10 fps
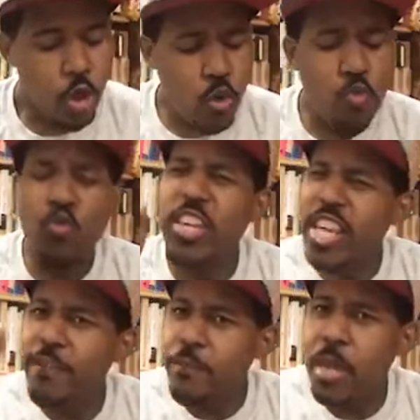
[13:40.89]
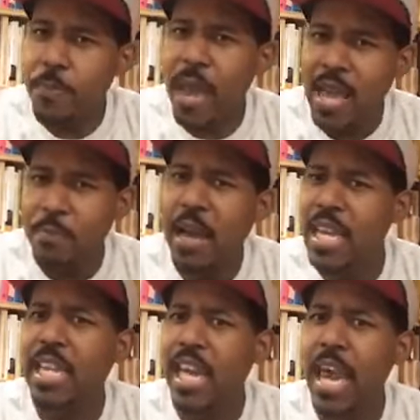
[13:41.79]
You give me back
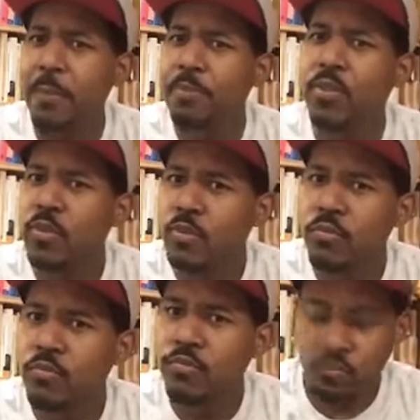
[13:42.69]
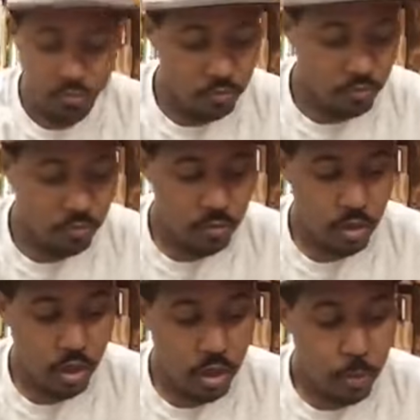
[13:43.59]
my caps.
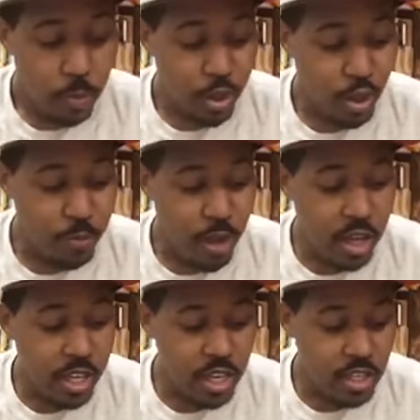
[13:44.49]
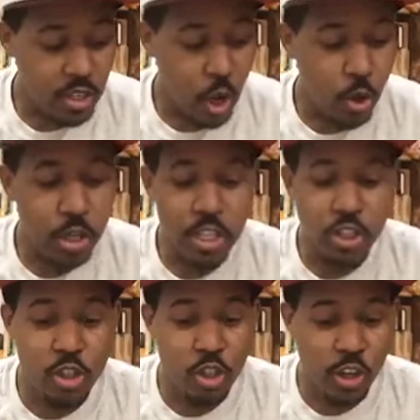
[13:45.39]
But the monkeys only
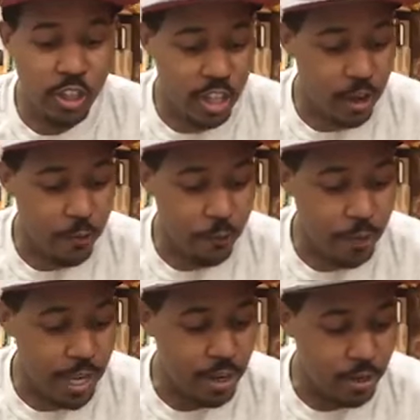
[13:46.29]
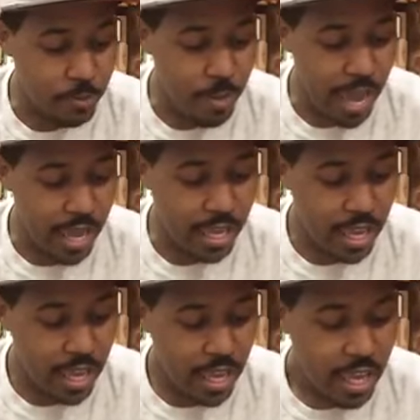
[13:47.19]
shook their fingers
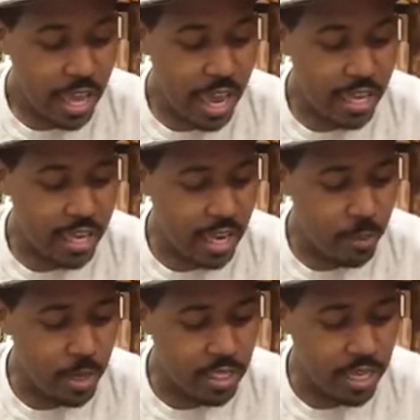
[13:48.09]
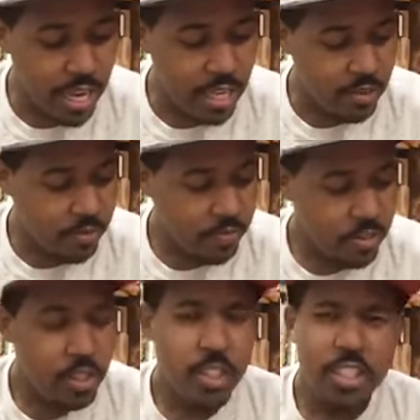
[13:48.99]
back at him and said,
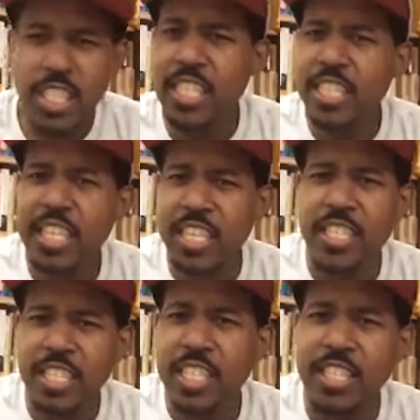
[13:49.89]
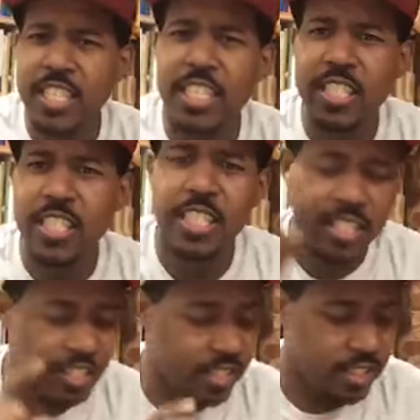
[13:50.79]
tss, tss, tss,
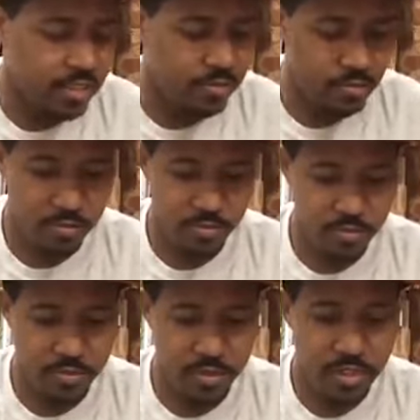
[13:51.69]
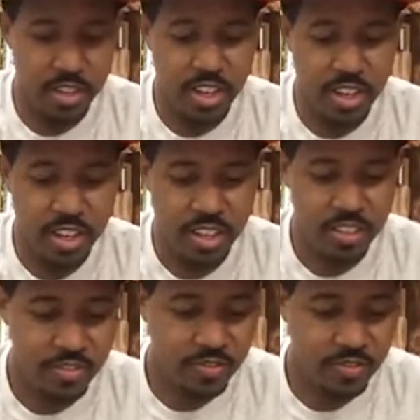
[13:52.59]
tss, tss.